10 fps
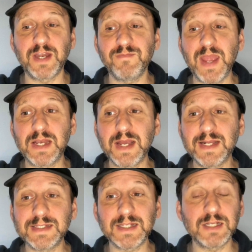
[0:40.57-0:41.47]
I've made, and I
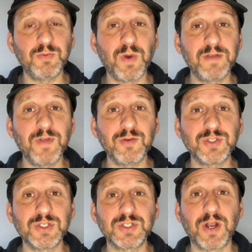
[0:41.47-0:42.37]
can select one of those
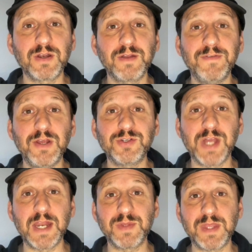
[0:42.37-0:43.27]
to start video
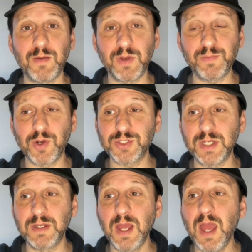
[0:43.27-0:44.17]
chatting with that one person.